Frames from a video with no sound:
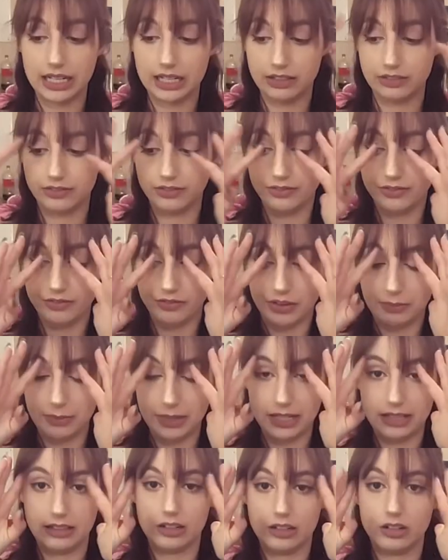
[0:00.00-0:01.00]
and
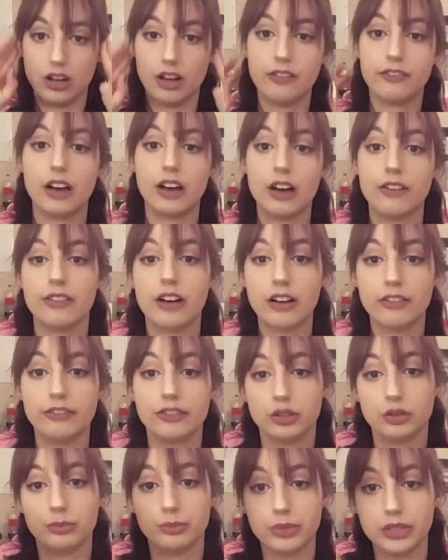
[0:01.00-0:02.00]
feminine. They're not va va
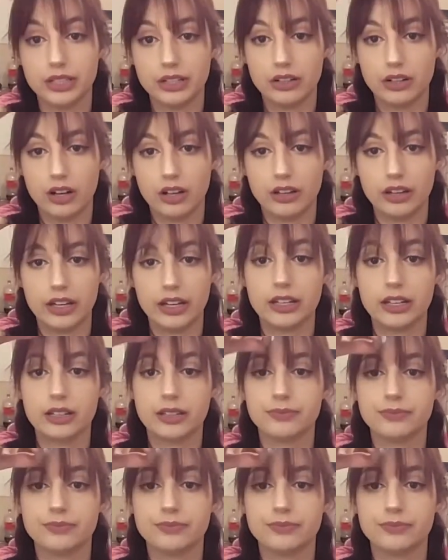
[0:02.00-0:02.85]
voom, but they're not like,